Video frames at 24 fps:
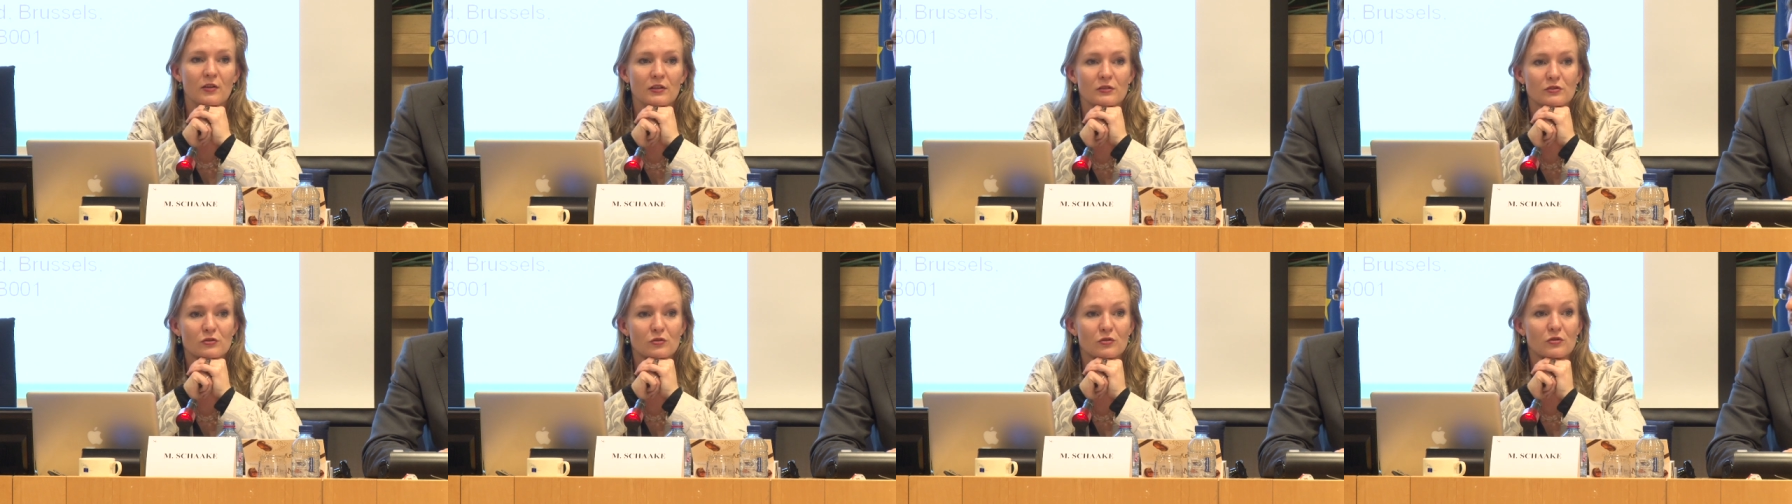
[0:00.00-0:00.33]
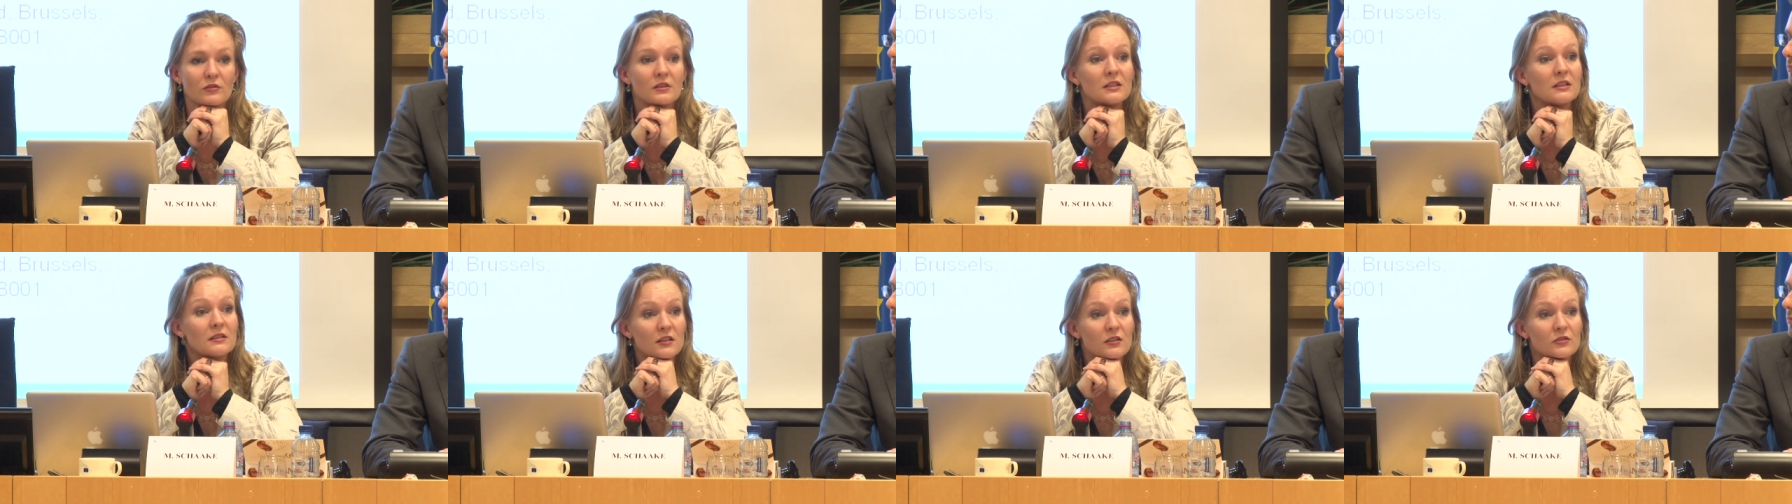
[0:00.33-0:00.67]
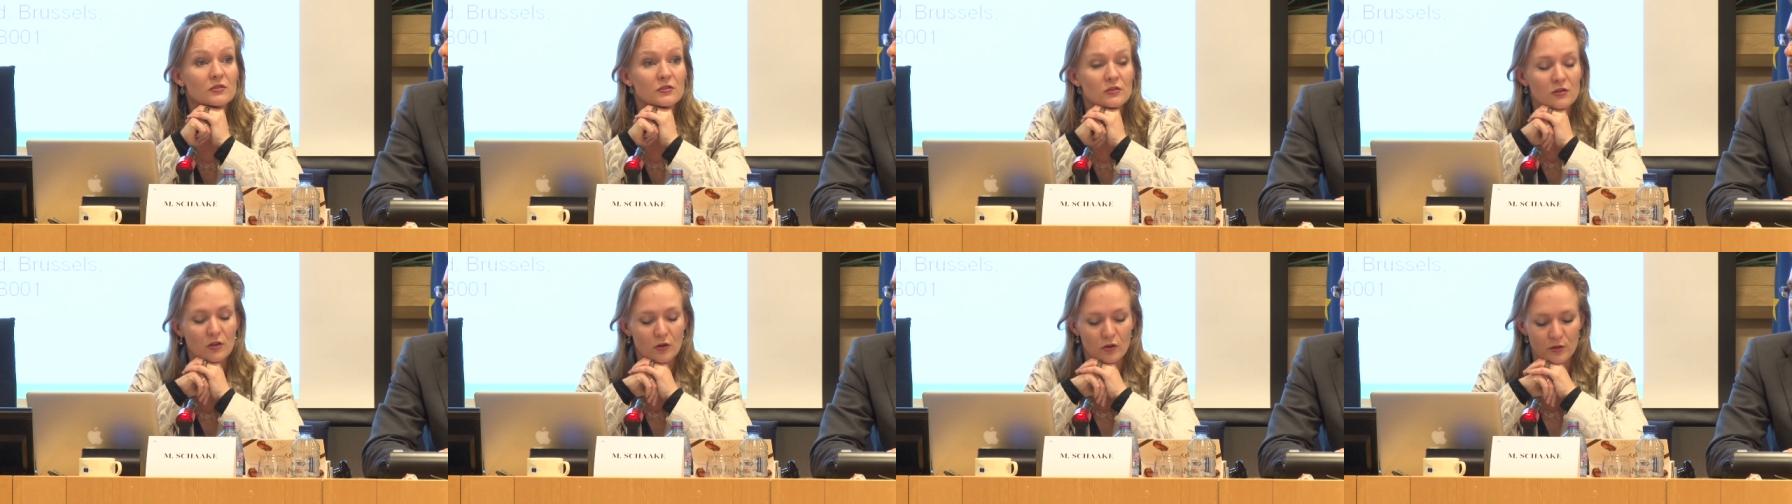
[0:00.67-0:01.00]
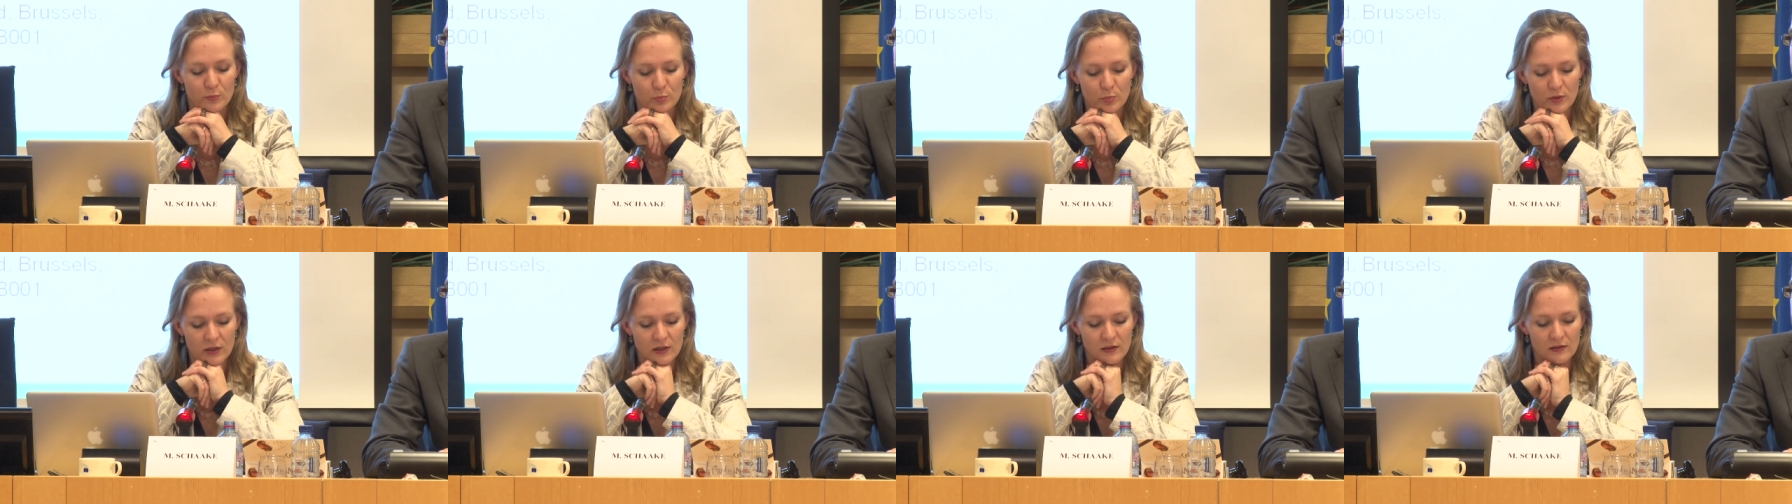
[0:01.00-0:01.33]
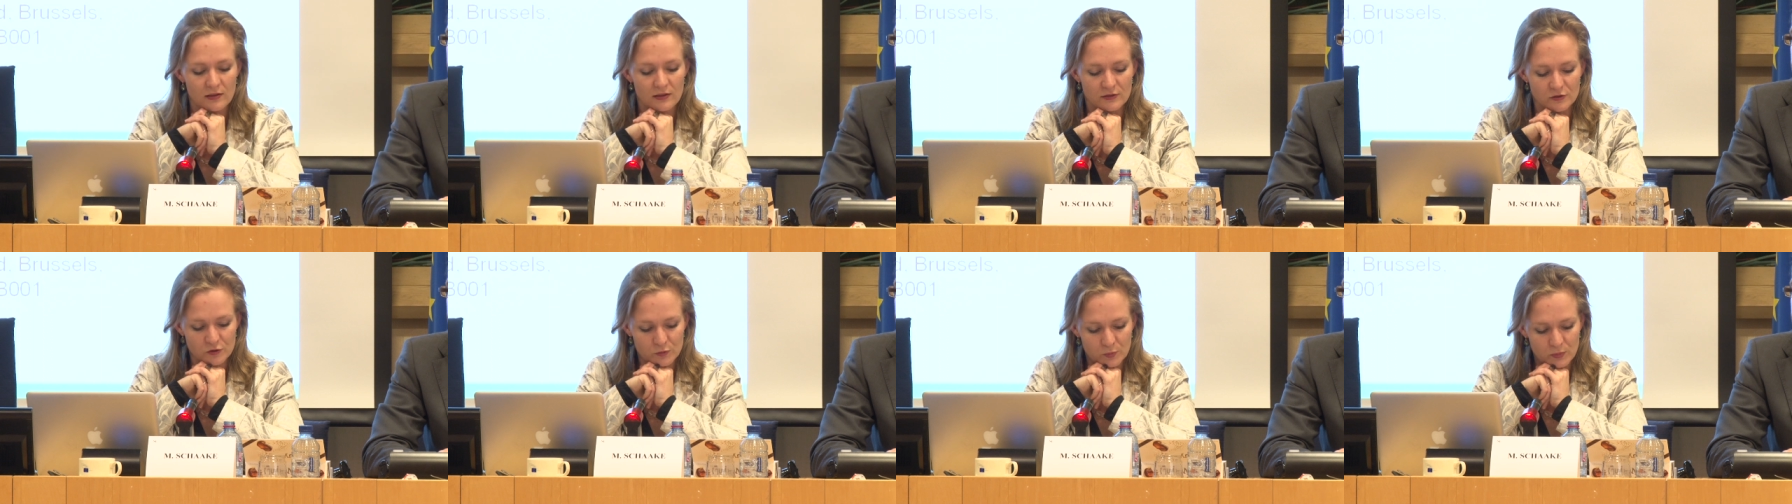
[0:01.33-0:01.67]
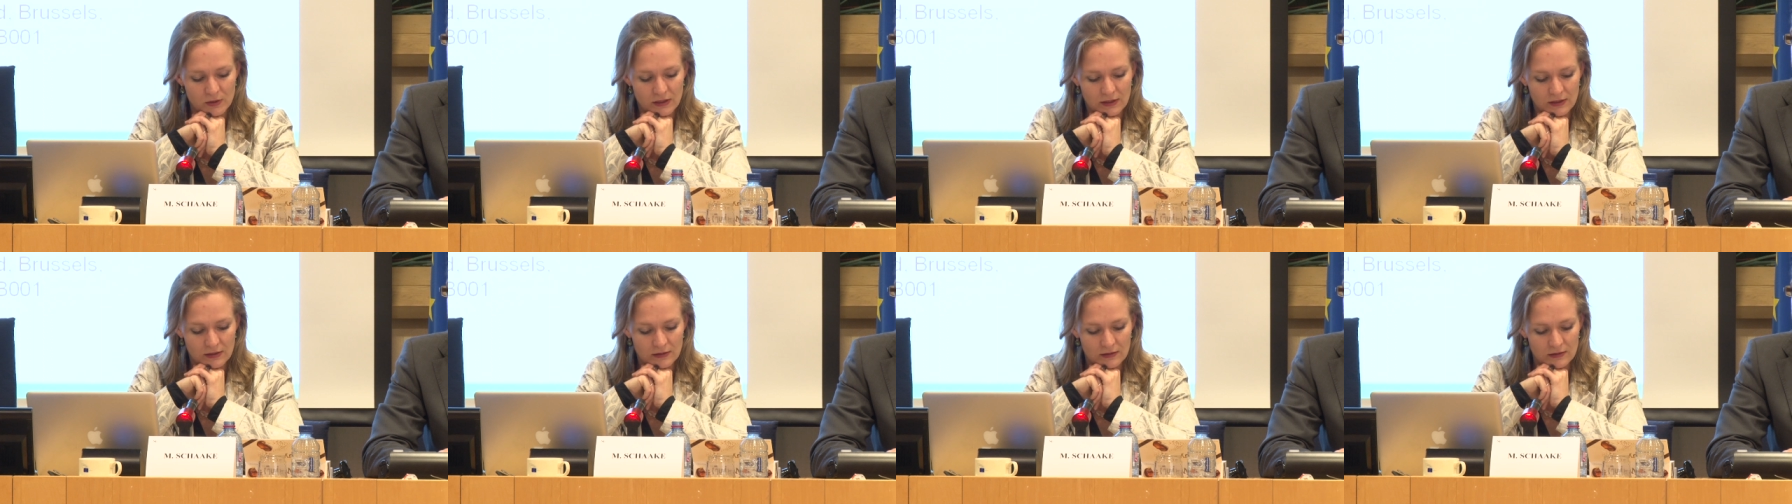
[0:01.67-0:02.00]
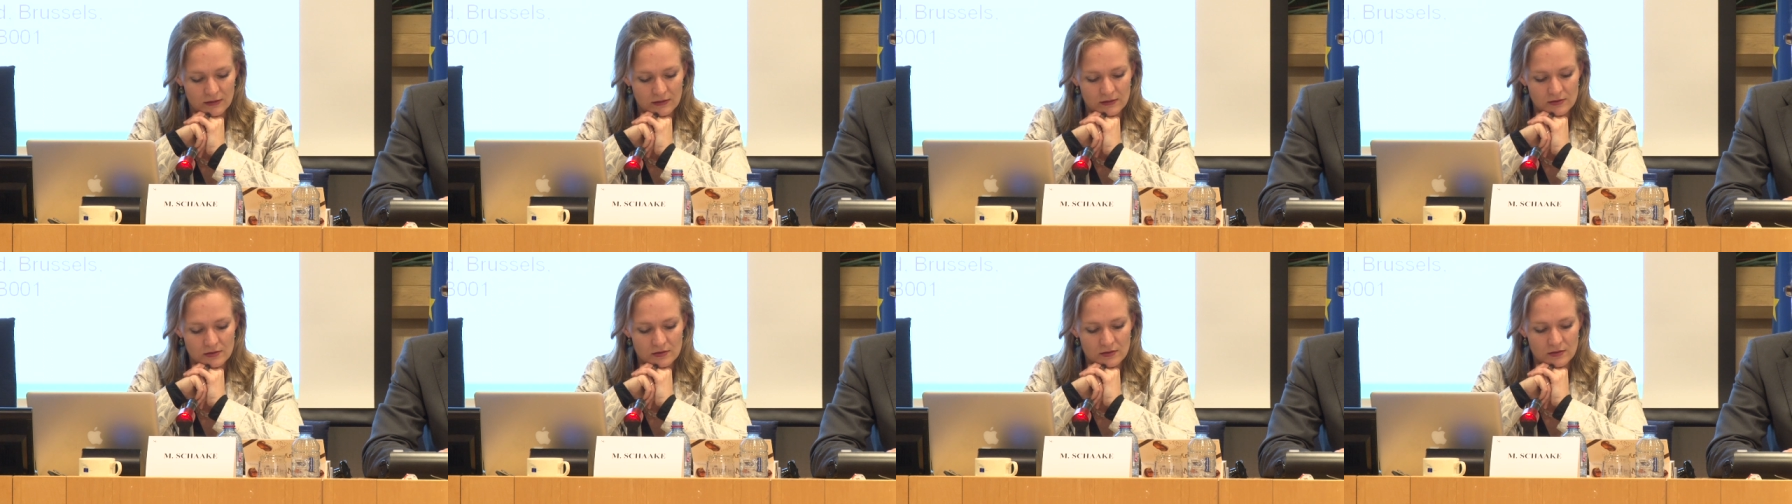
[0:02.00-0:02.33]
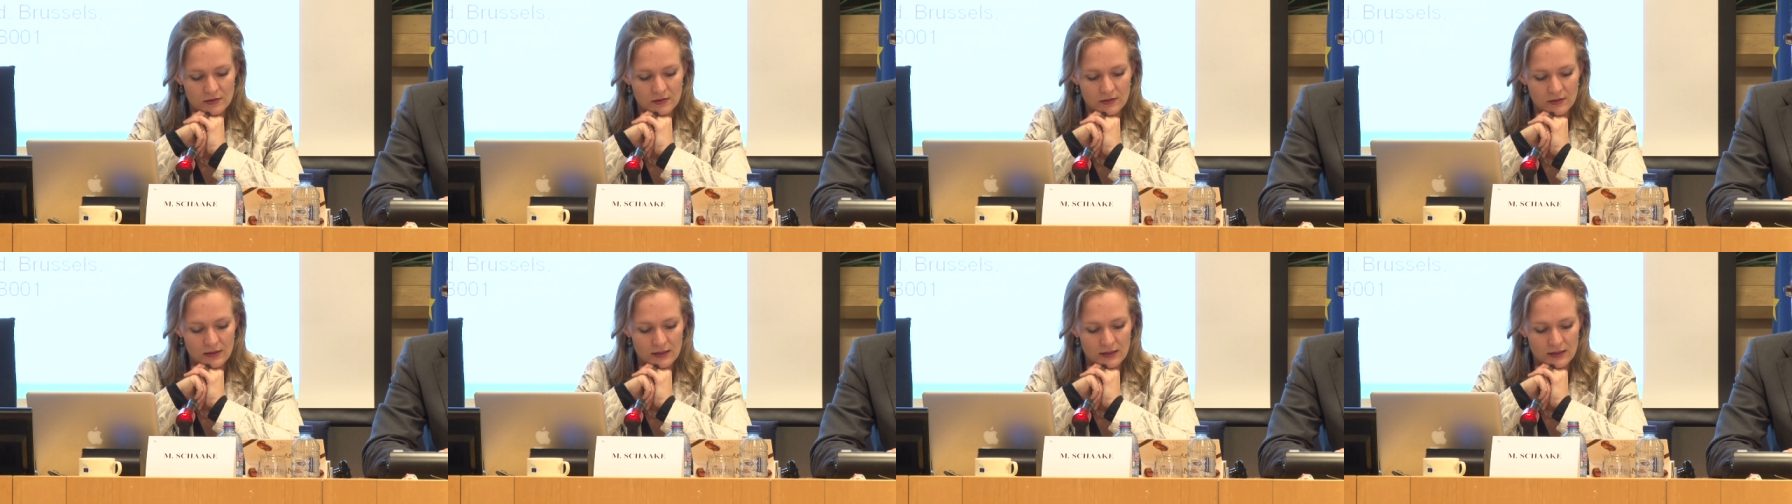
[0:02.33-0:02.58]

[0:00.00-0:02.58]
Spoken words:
and certainly doesn't go in parallel speed in this